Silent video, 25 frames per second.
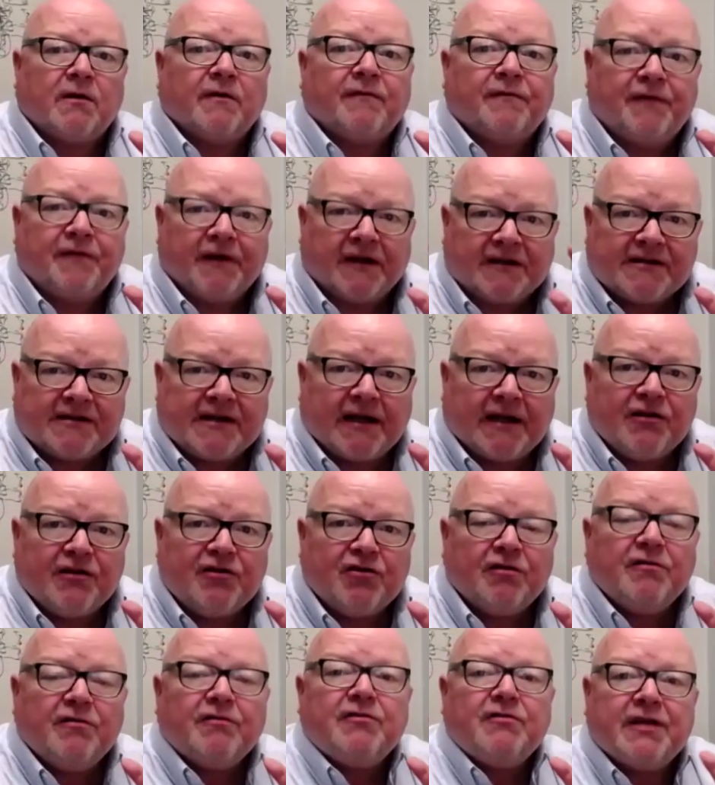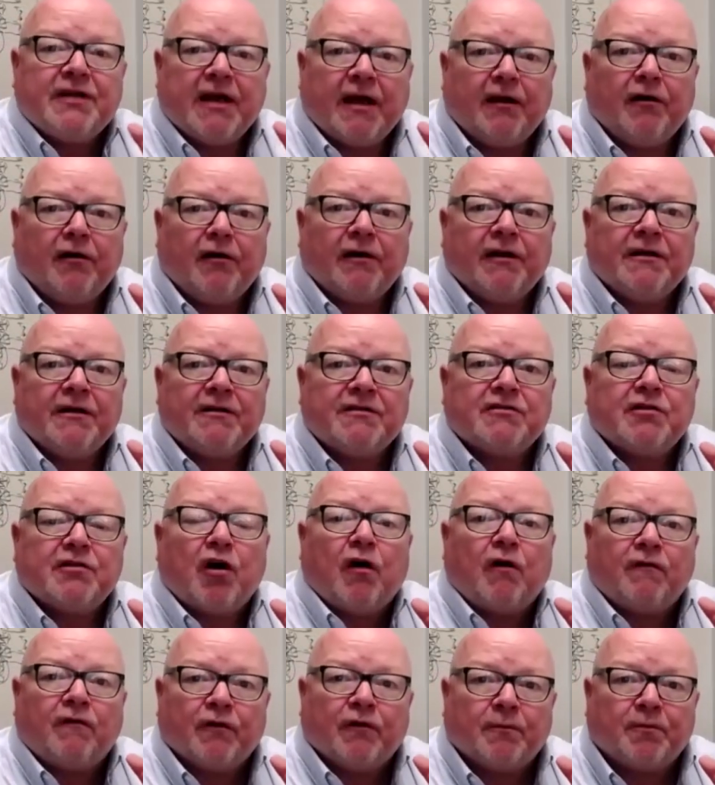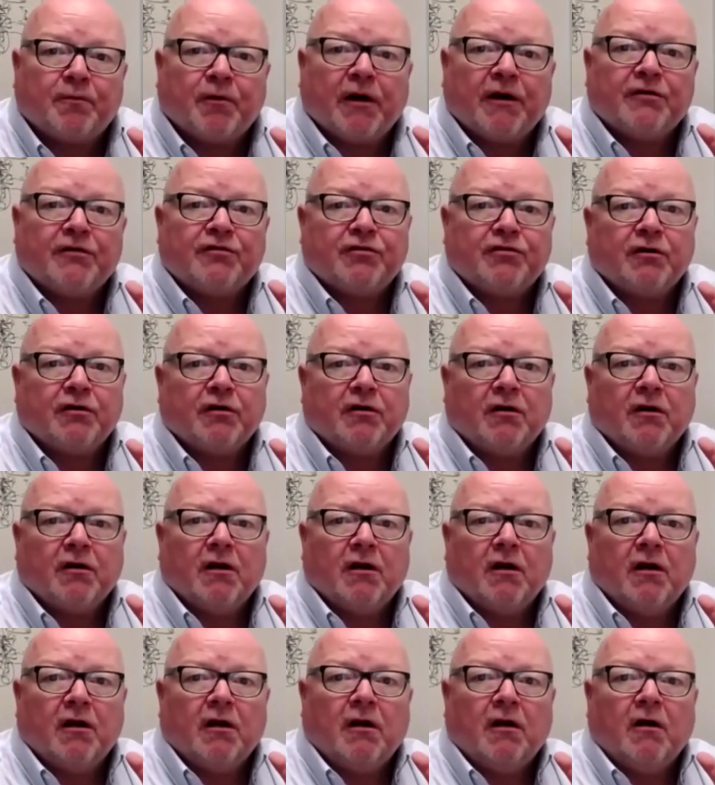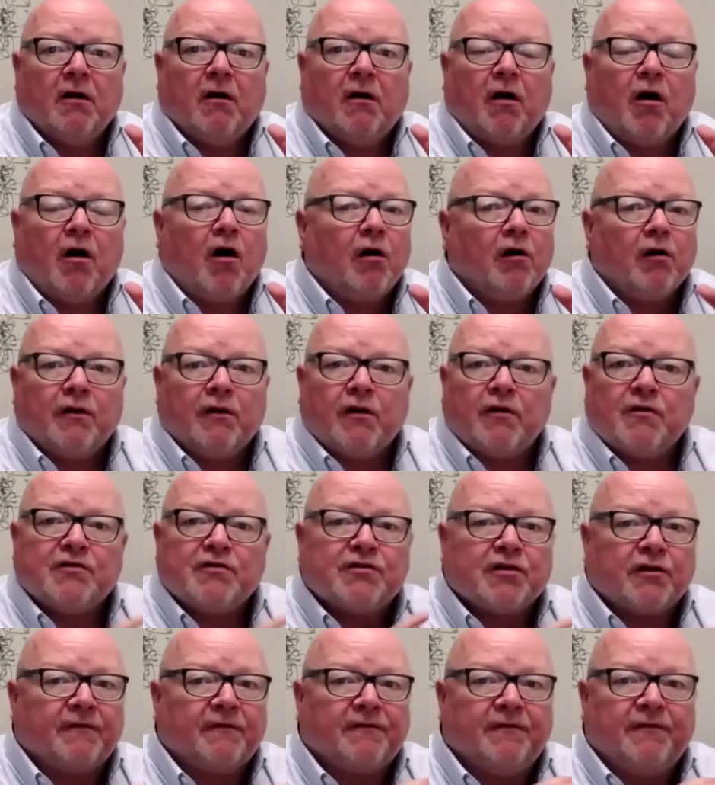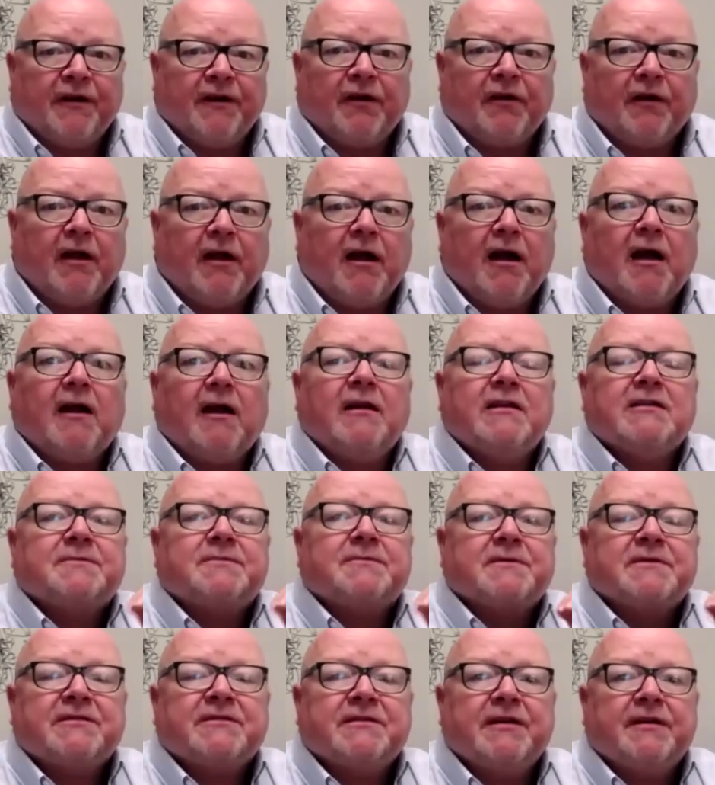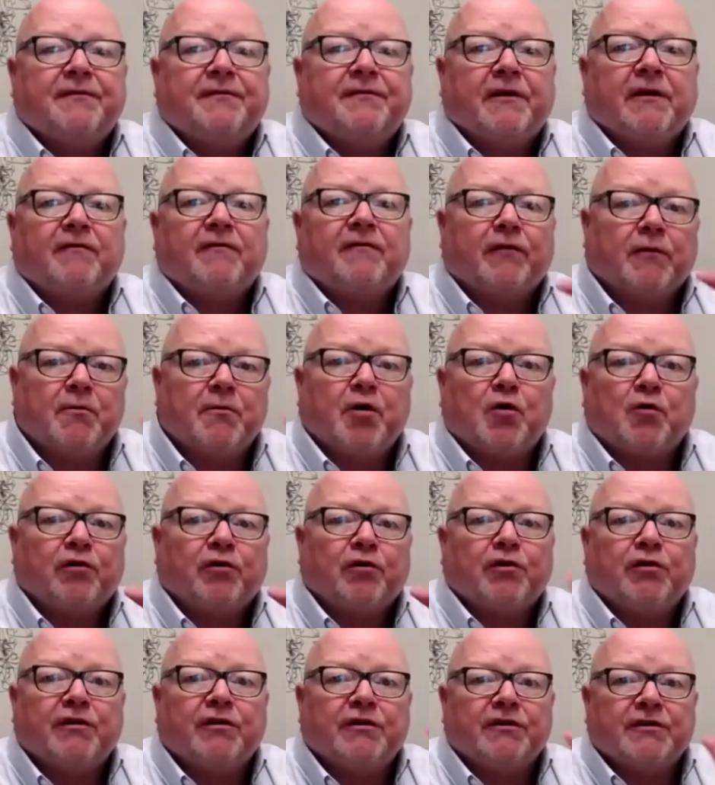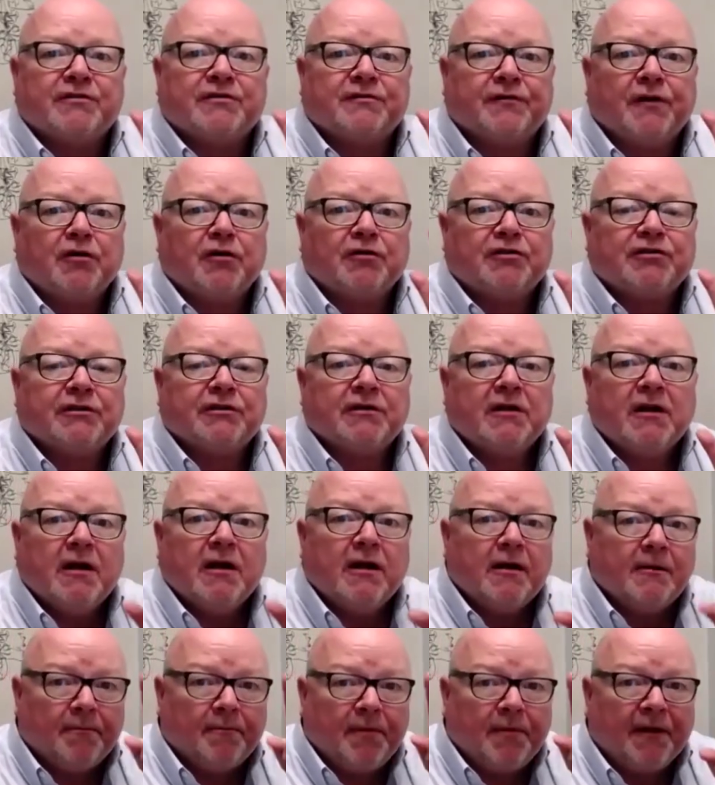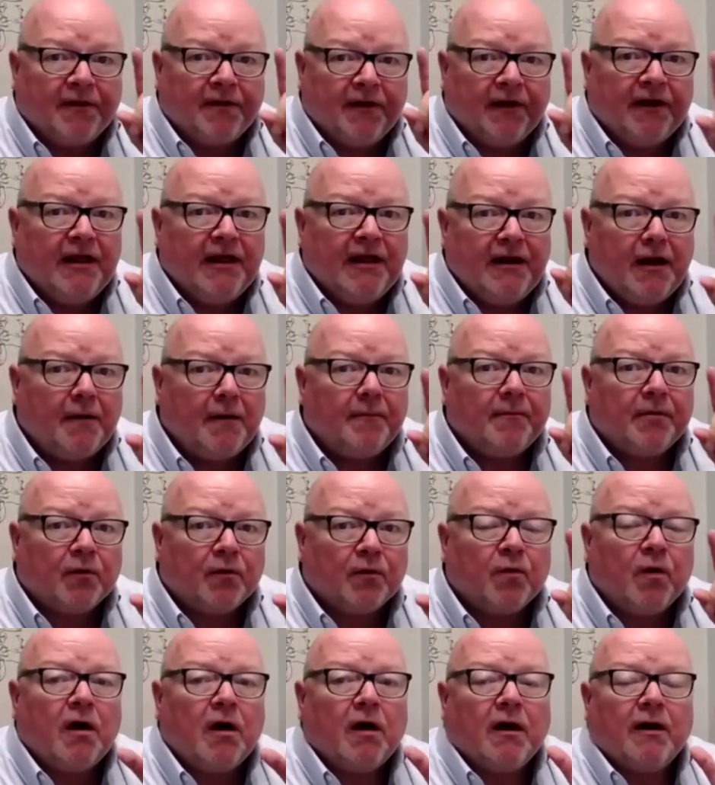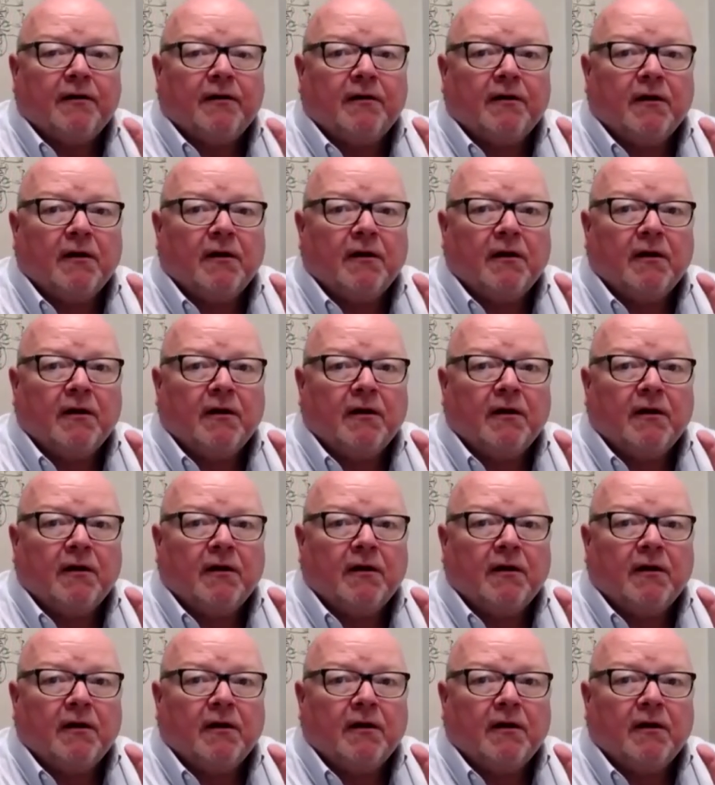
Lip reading: one? Fixation, tenderness, overpressure. All of those are very highly specific for motor unit dysfunction, but the number one